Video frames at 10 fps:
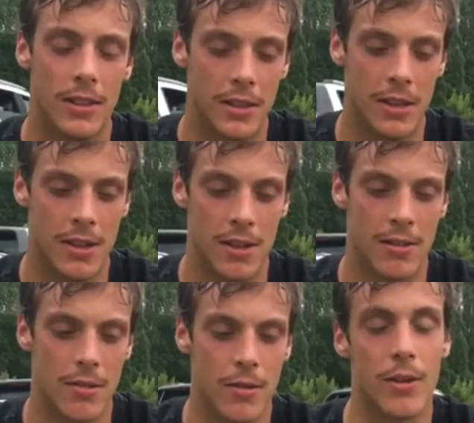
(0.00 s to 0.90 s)

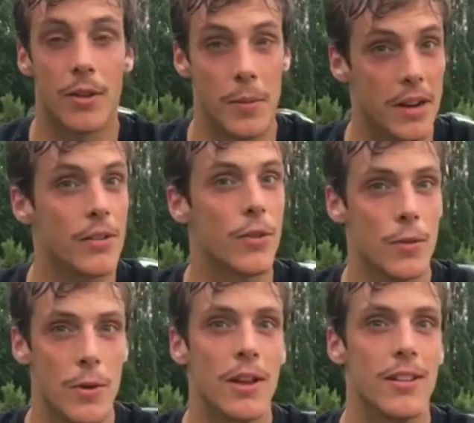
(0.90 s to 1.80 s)
And the Spanish fought
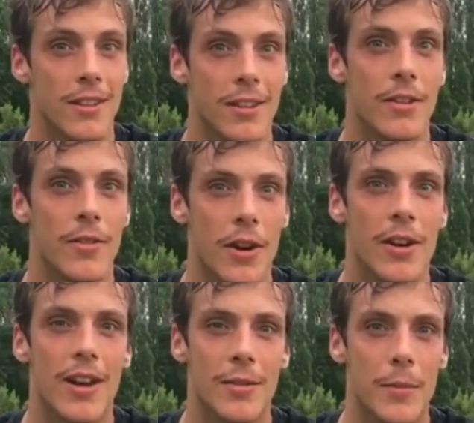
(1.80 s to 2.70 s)
well till the very
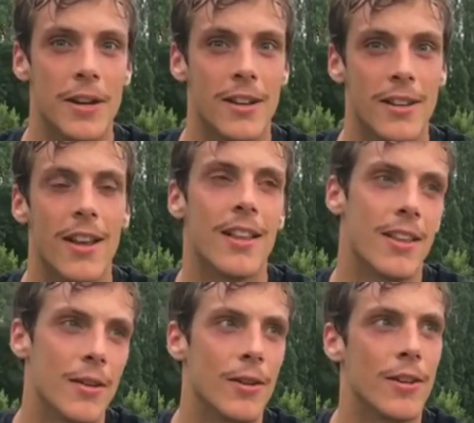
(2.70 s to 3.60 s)
last minute, and
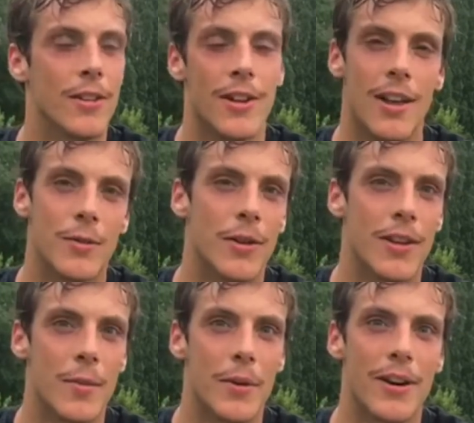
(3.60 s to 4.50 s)
they were the last one
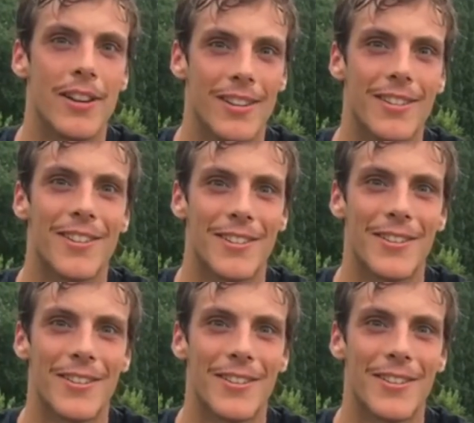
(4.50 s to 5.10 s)
at the party yesterday.